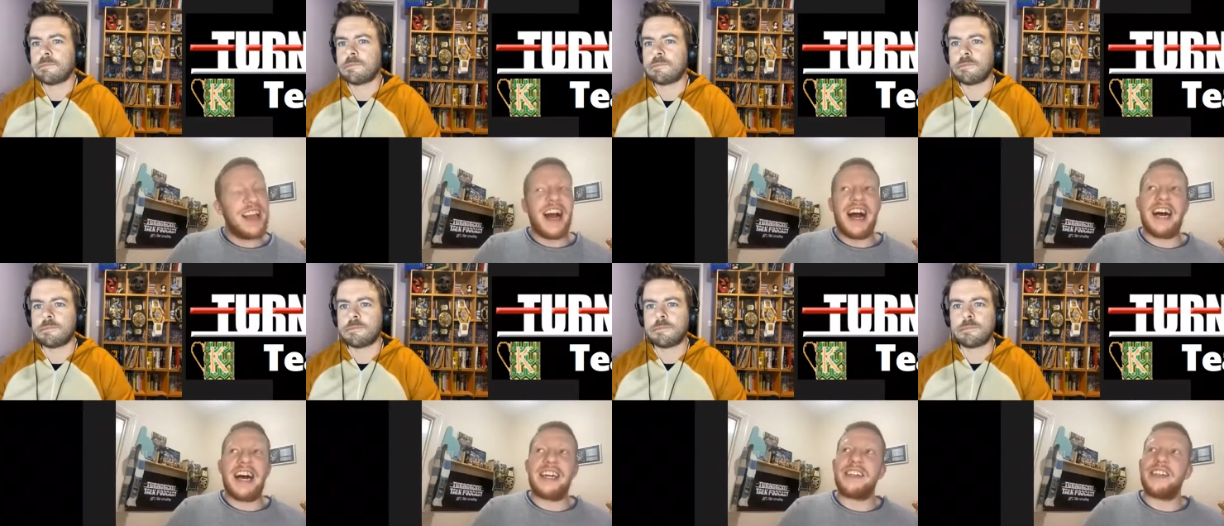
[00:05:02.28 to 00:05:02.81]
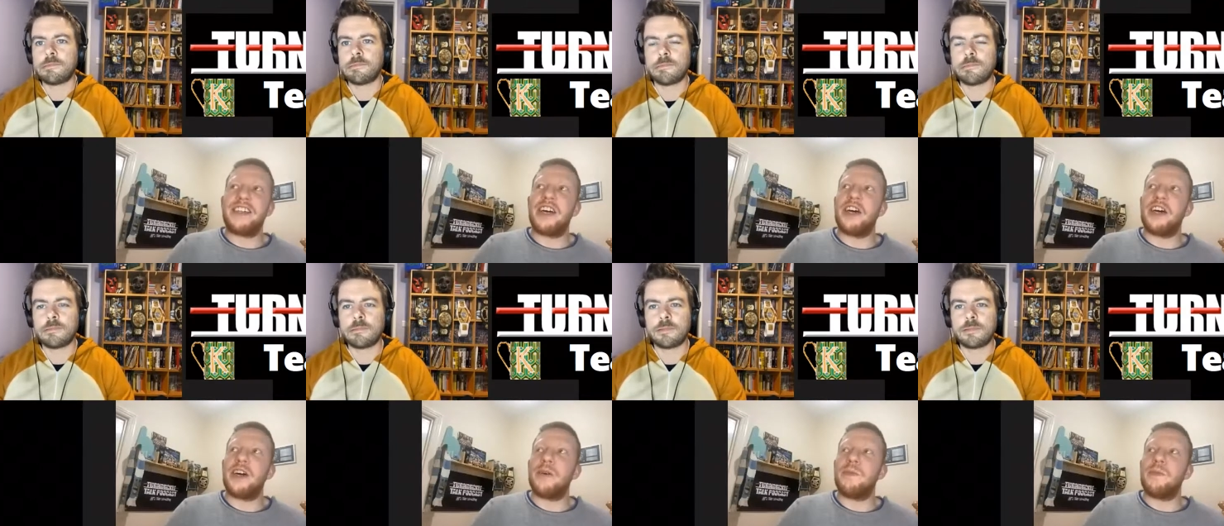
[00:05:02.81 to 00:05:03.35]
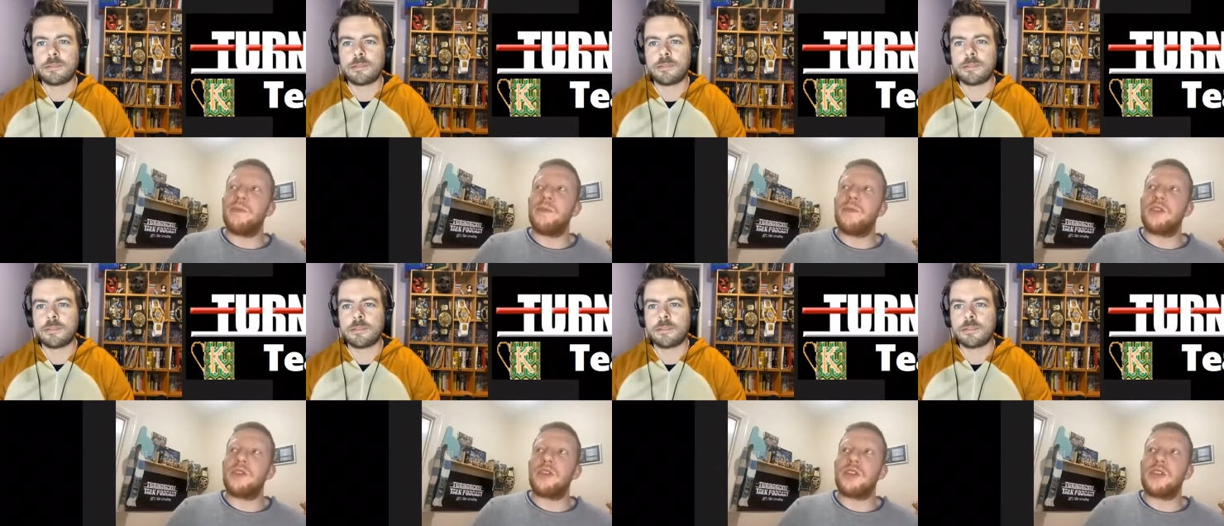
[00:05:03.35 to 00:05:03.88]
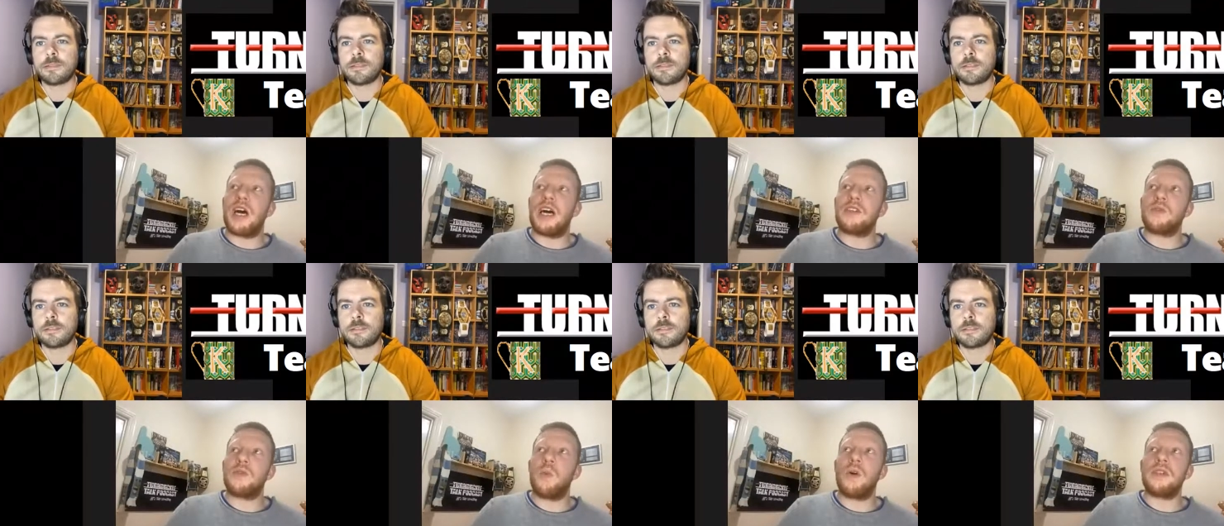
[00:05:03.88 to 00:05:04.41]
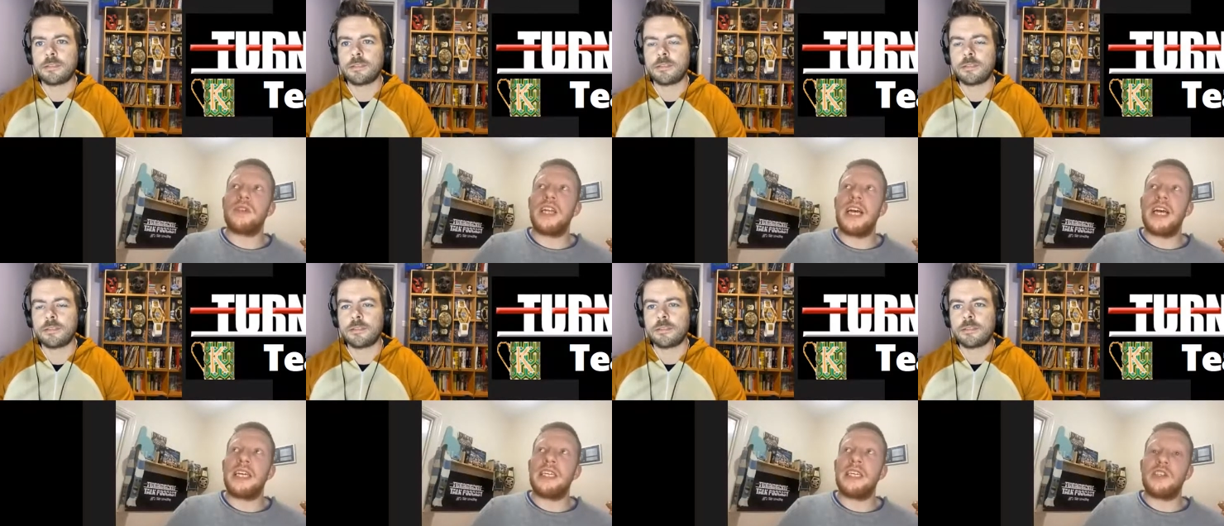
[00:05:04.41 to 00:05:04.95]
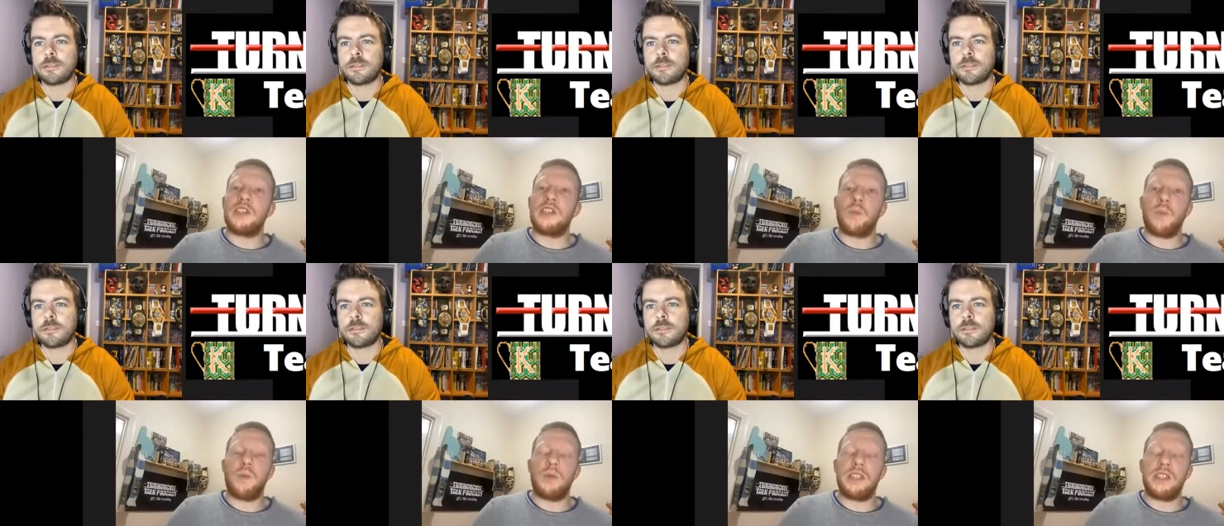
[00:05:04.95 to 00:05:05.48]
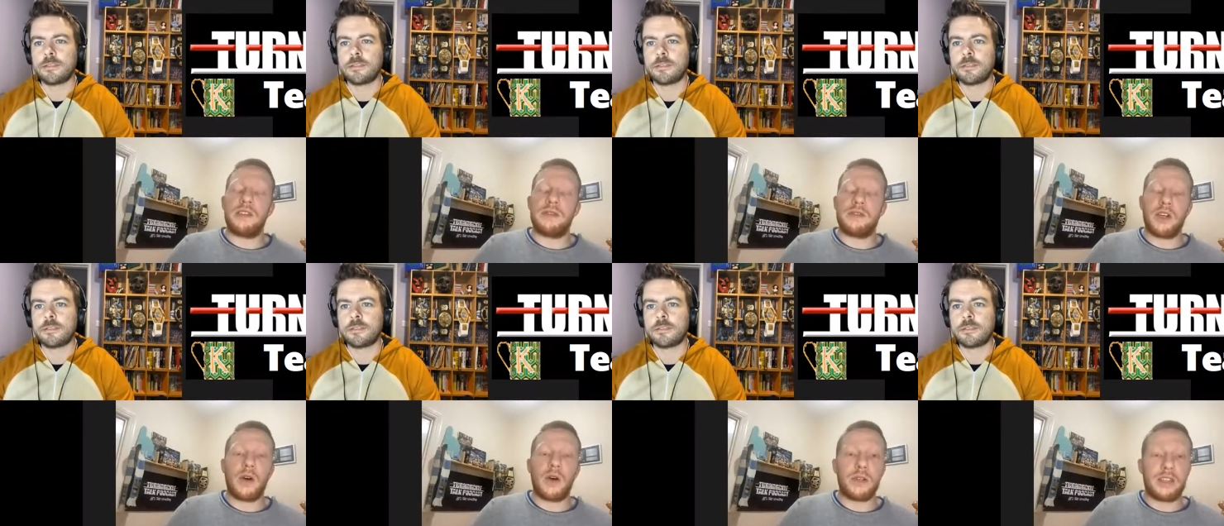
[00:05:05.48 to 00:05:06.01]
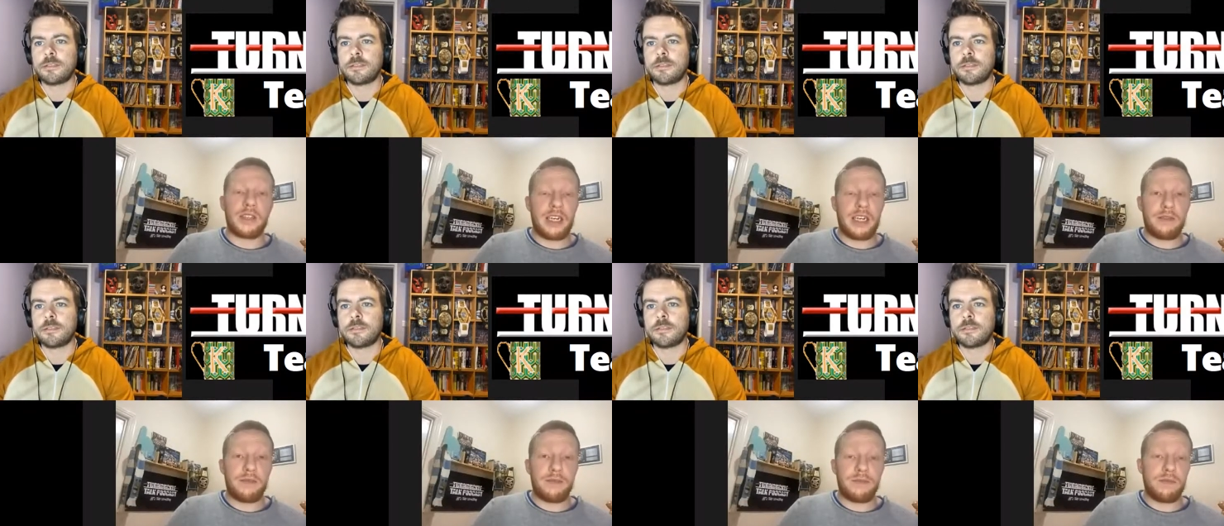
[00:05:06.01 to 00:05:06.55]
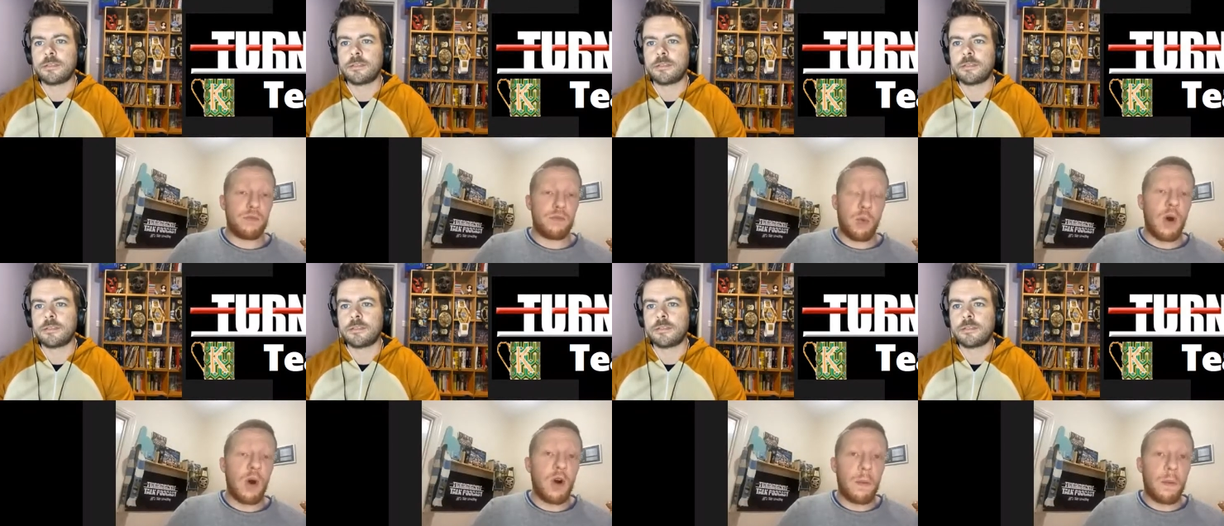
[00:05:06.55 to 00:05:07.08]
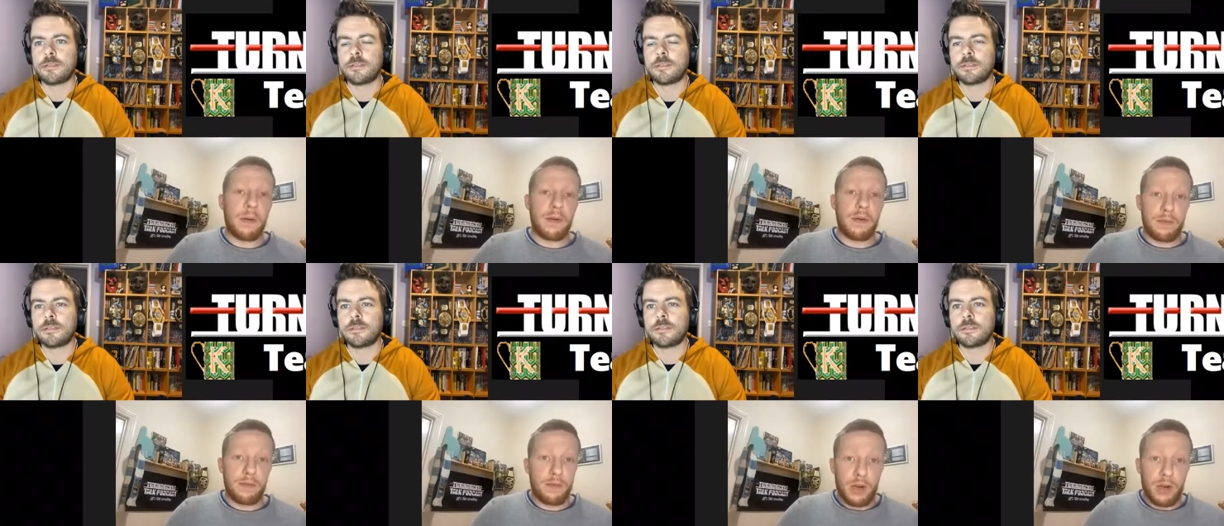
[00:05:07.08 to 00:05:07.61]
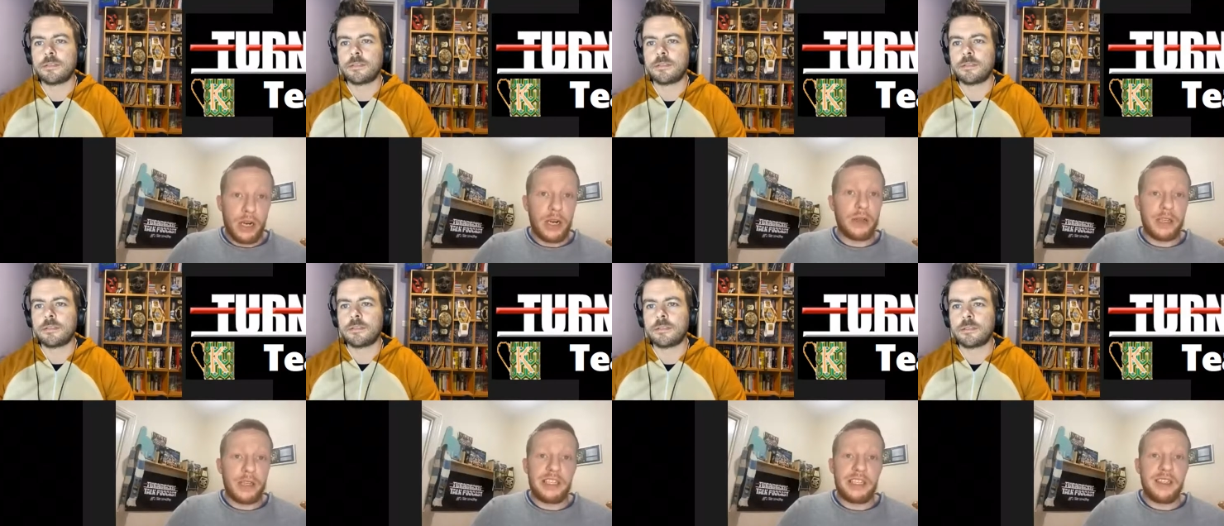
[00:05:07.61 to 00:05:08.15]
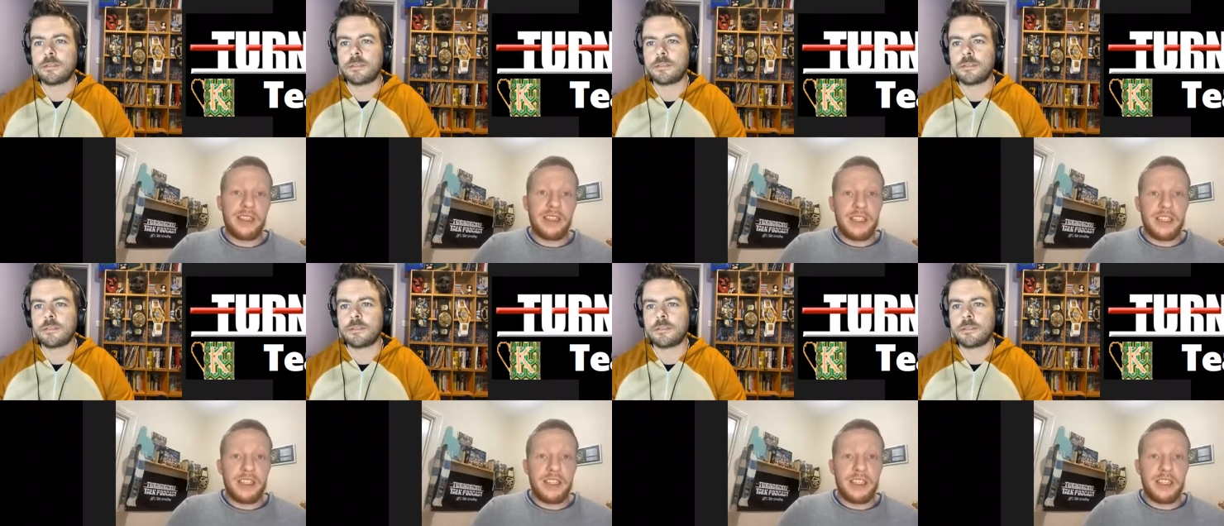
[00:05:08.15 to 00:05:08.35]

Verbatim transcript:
Speaker 1: And um, that one day his, his daughter kind of woke up early